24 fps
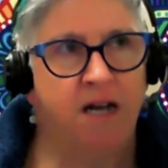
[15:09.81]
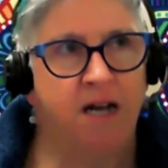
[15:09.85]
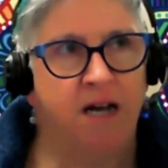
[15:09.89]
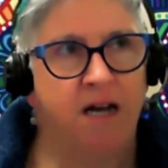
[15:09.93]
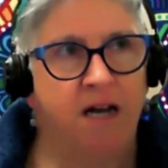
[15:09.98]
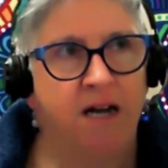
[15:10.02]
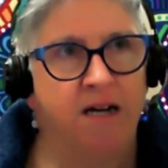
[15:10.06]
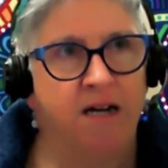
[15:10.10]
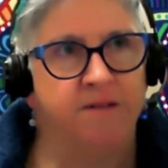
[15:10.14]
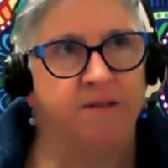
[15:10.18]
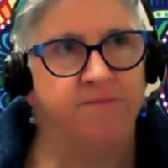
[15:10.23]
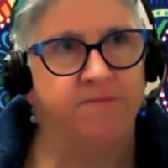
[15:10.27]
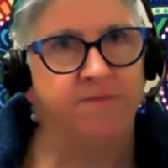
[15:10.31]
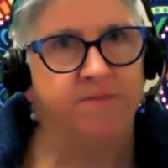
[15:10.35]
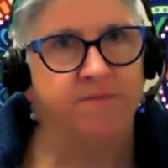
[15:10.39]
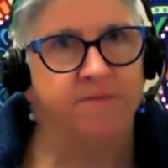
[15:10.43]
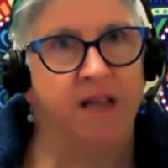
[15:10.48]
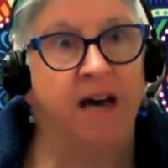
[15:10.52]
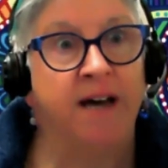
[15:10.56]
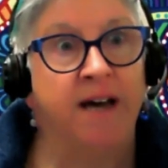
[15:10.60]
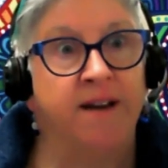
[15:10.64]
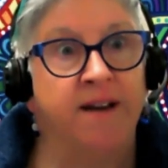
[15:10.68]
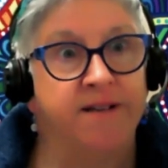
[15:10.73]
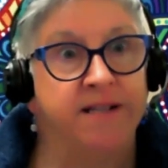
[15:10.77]

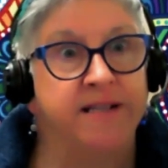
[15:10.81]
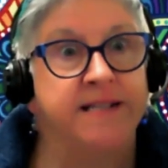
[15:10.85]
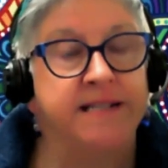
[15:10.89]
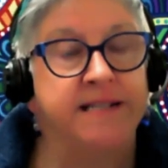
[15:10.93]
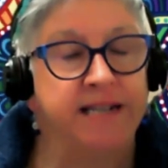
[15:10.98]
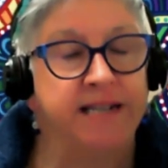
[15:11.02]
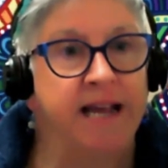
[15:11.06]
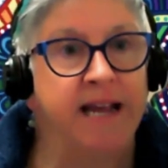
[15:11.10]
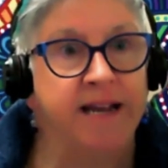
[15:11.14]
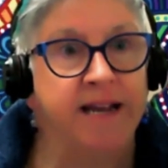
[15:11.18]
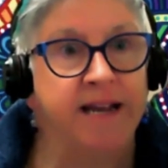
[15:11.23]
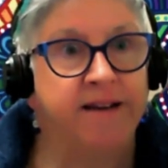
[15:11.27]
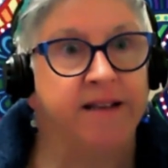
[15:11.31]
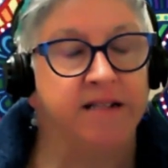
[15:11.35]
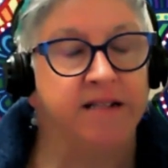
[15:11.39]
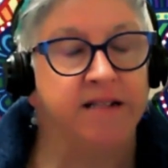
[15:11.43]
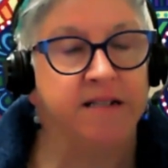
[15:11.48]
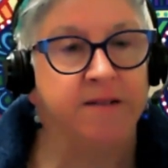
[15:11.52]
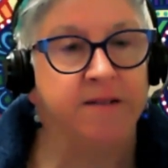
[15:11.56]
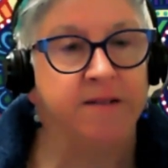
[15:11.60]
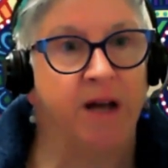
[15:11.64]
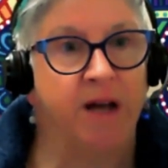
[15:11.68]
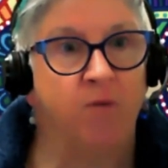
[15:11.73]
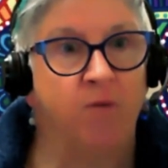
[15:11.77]

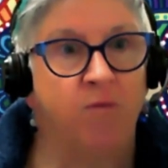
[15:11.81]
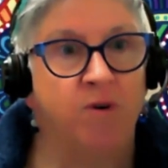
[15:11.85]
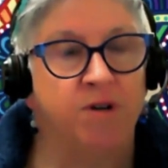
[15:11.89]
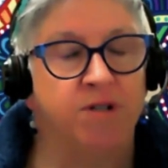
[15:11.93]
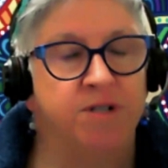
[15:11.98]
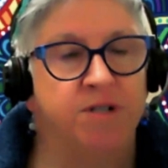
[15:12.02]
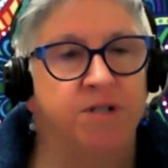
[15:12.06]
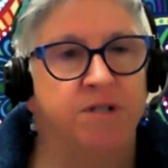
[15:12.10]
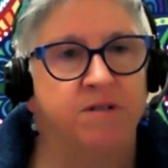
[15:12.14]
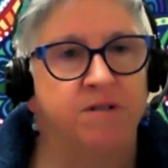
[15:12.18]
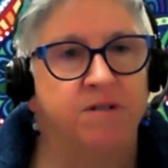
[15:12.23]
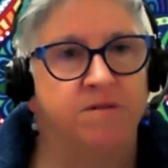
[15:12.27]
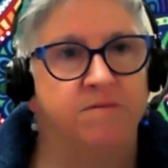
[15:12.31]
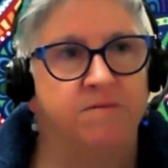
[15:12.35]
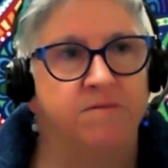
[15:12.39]
understandings about what